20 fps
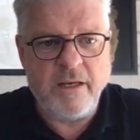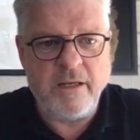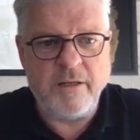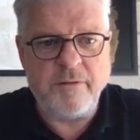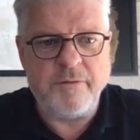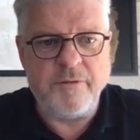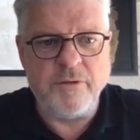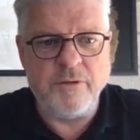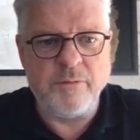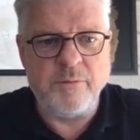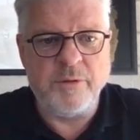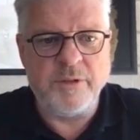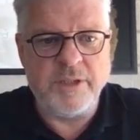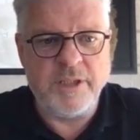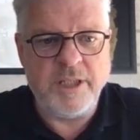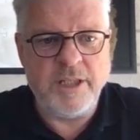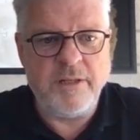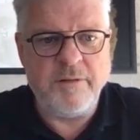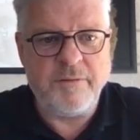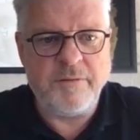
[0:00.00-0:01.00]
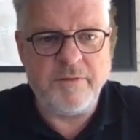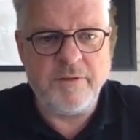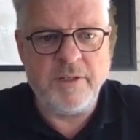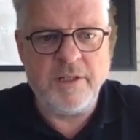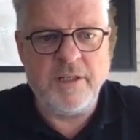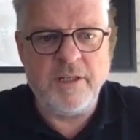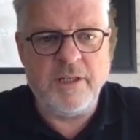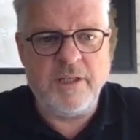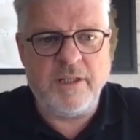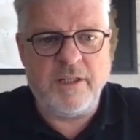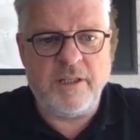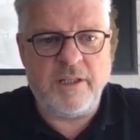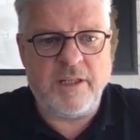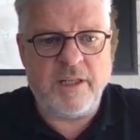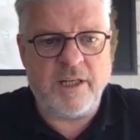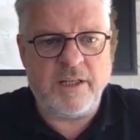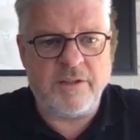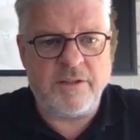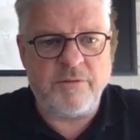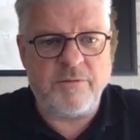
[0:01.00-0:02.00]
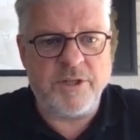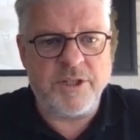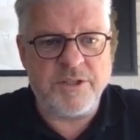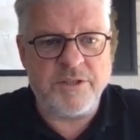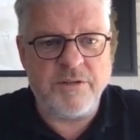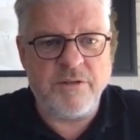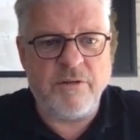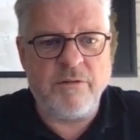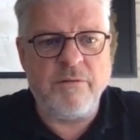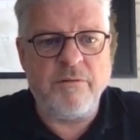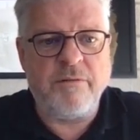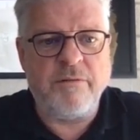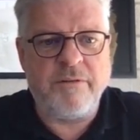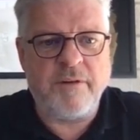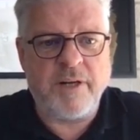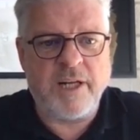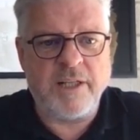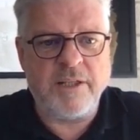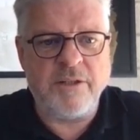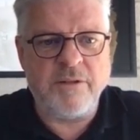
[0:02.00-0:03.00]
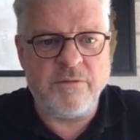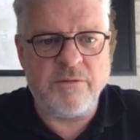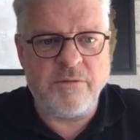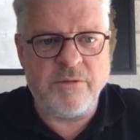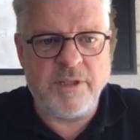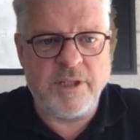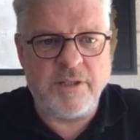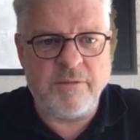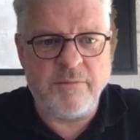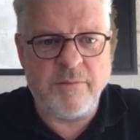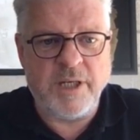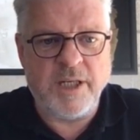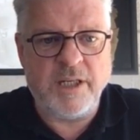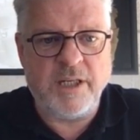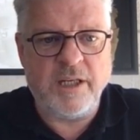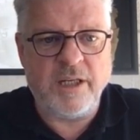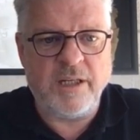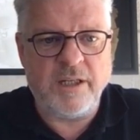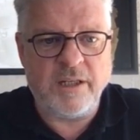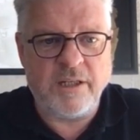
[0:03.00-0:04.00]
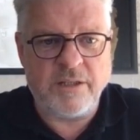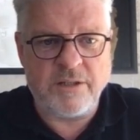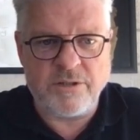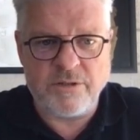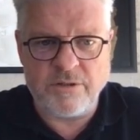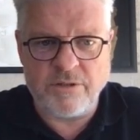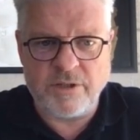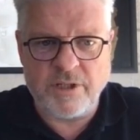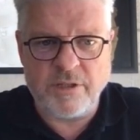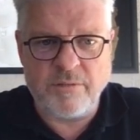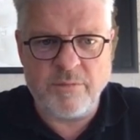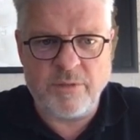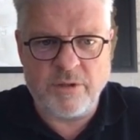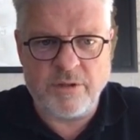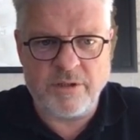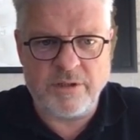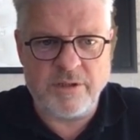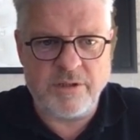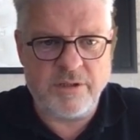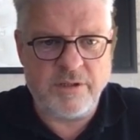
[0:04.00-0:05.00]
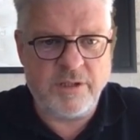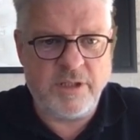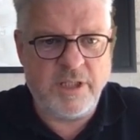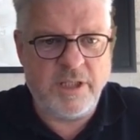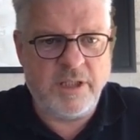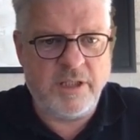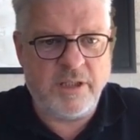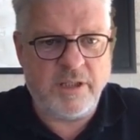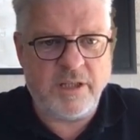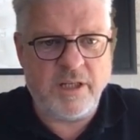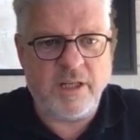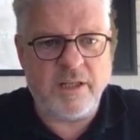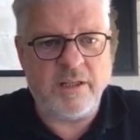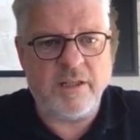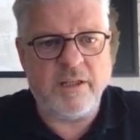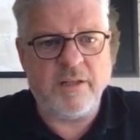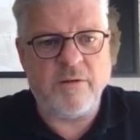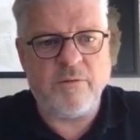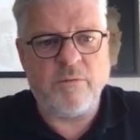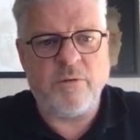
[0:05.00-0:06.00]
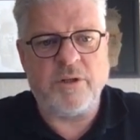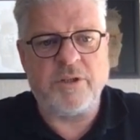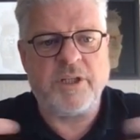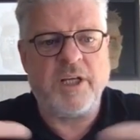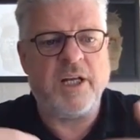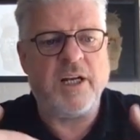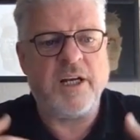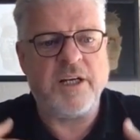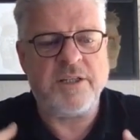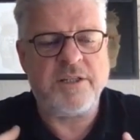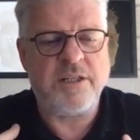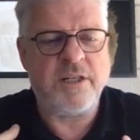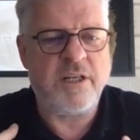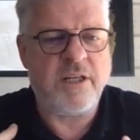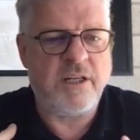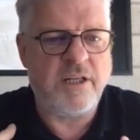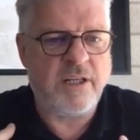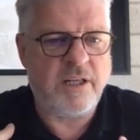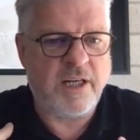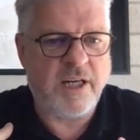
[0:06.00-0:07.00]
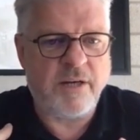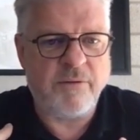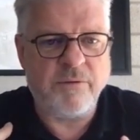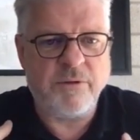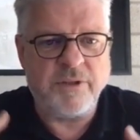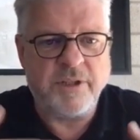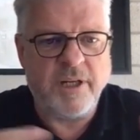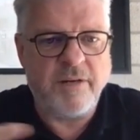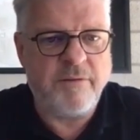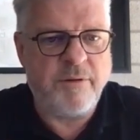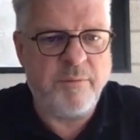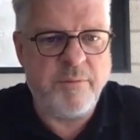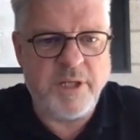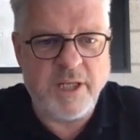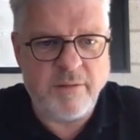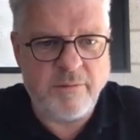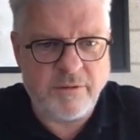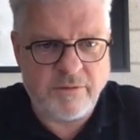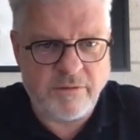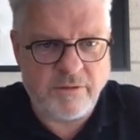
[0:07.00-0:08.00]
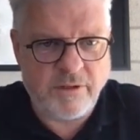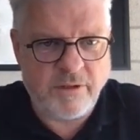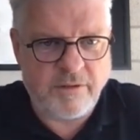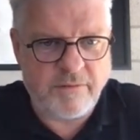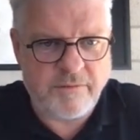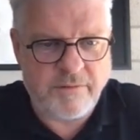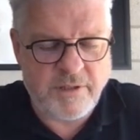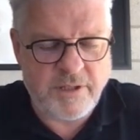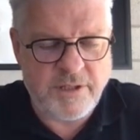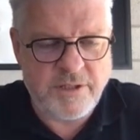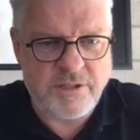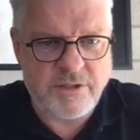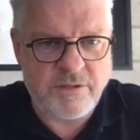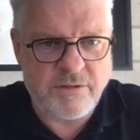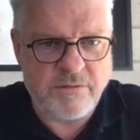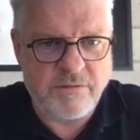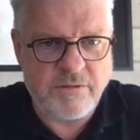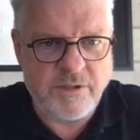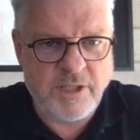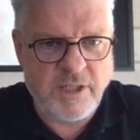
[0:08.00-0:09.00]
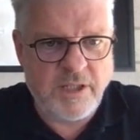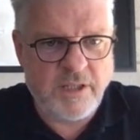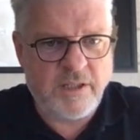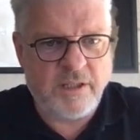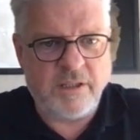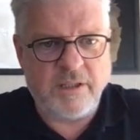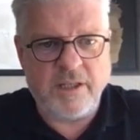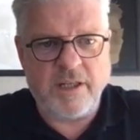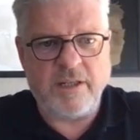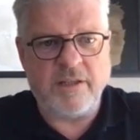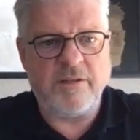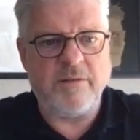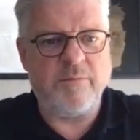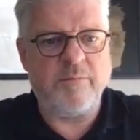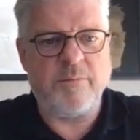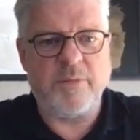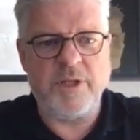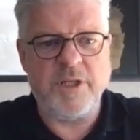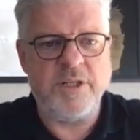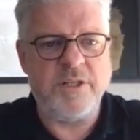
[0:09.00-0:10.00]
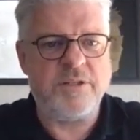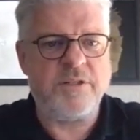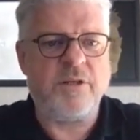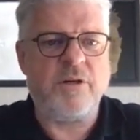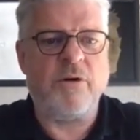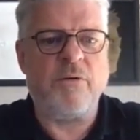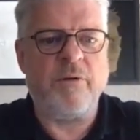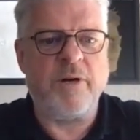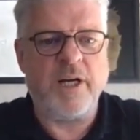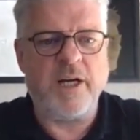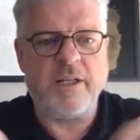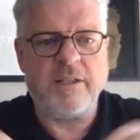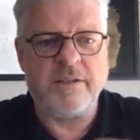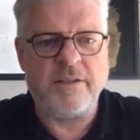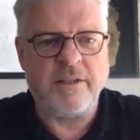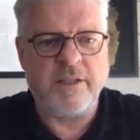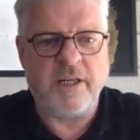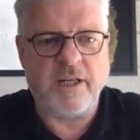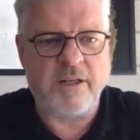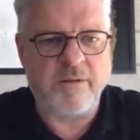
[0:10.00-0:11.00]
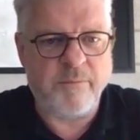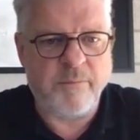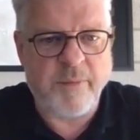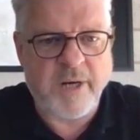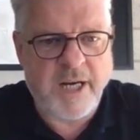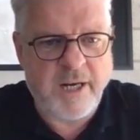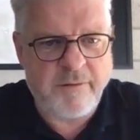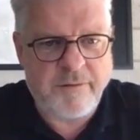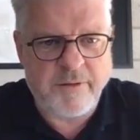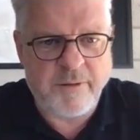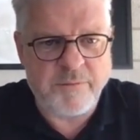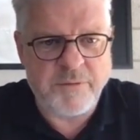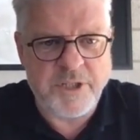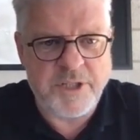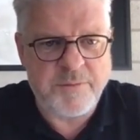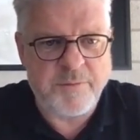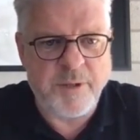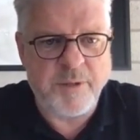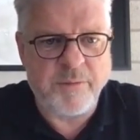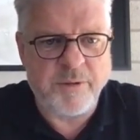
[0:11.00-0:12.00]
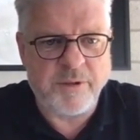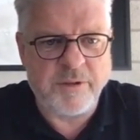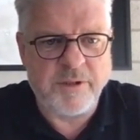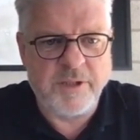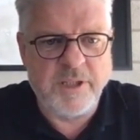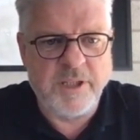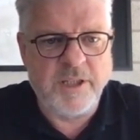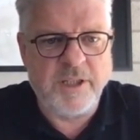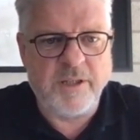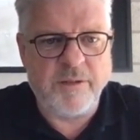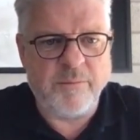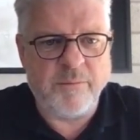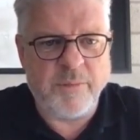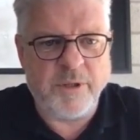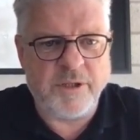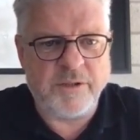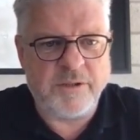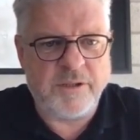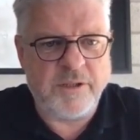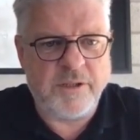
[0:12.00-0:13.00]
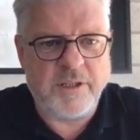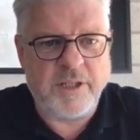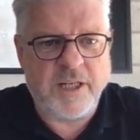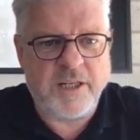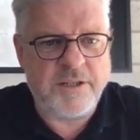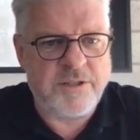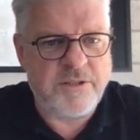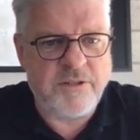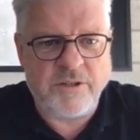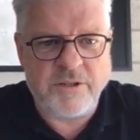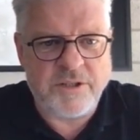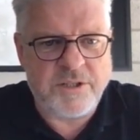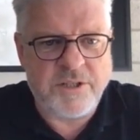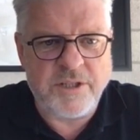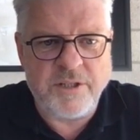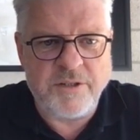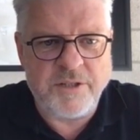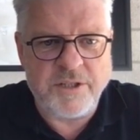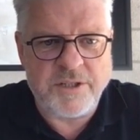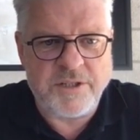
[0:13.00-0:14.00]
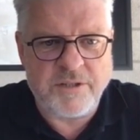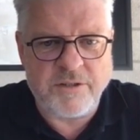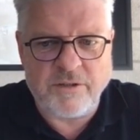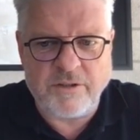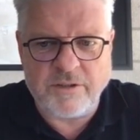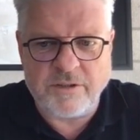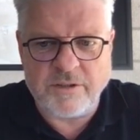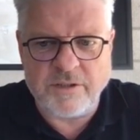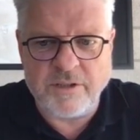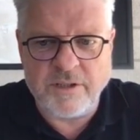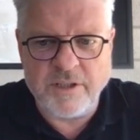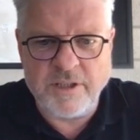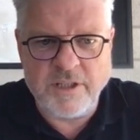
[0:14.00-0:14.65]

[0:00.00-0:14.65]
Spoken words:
If you believe that there is no value in making a circuit board, then what can I say? I will never be able to convince you. Then please go ahead and buy from these people. But that is not a serious thought.